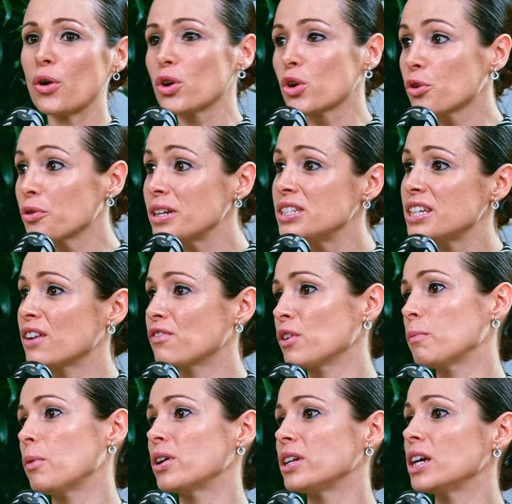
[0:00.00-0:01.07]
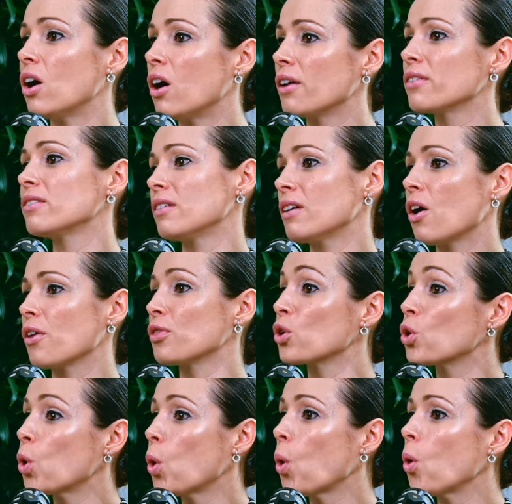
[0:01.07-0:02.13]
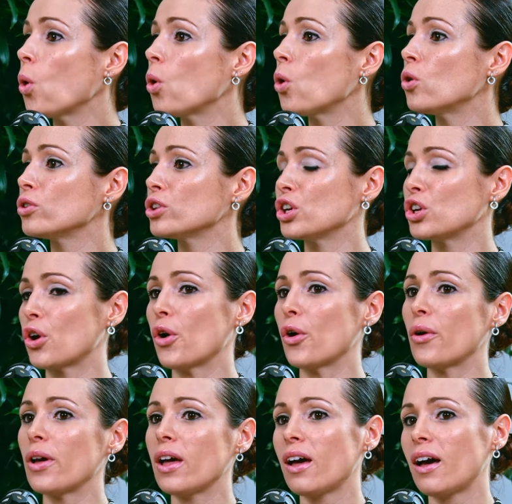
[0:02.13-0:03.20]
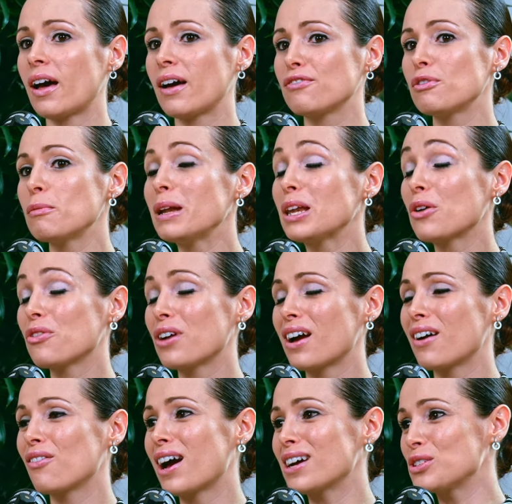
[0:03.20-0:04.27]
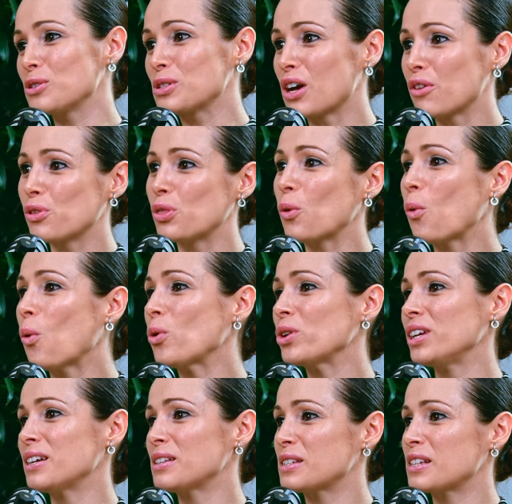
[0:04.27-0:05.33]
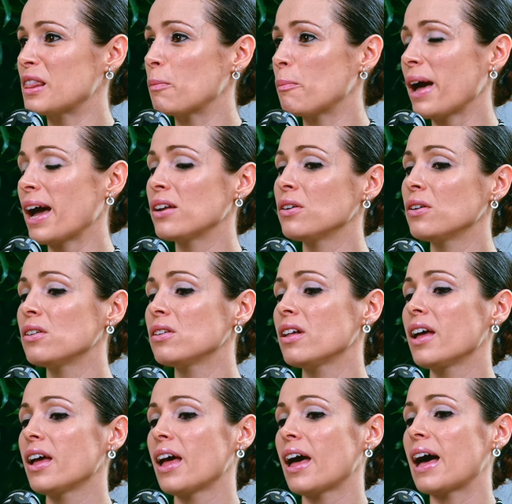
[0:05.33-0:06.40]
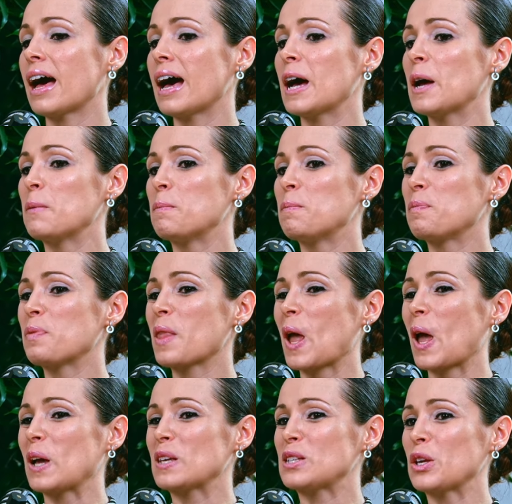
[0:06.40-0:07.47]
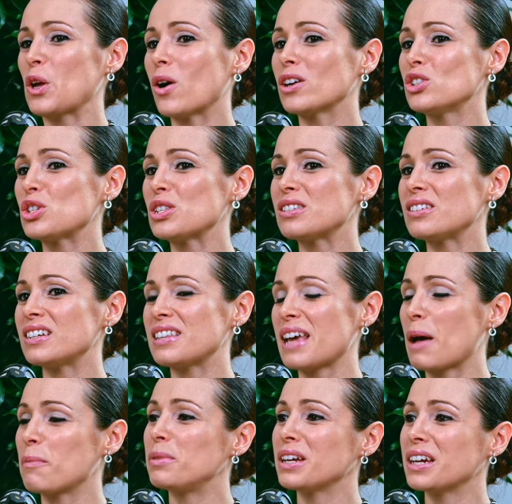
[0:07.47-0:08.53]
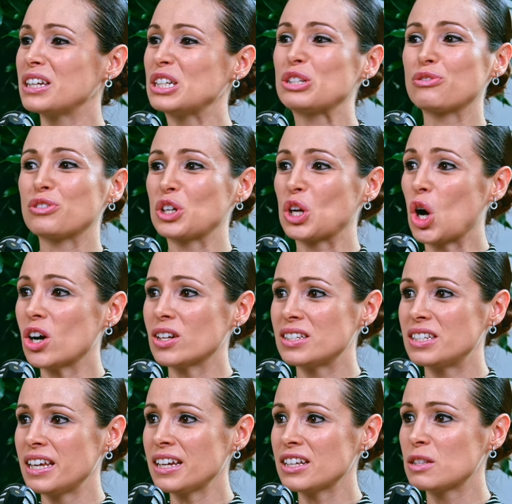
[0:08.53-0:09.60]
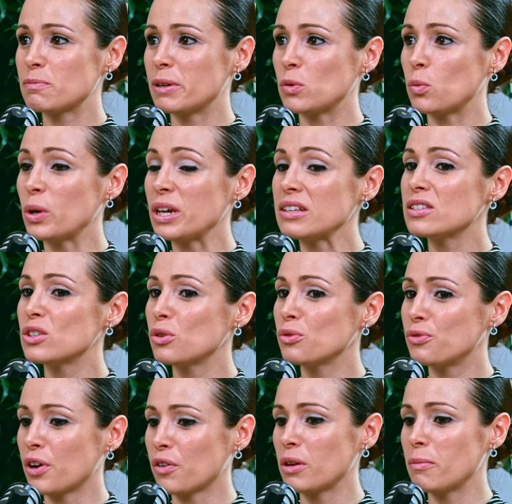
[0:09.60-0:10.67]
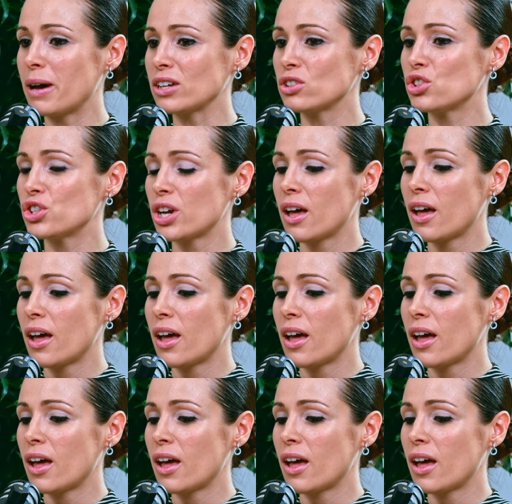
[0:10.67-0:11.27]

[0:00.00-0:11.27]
greet everybody on the call, familiarize yourself with the audience and the panel. It's happening in a different context, but we still very much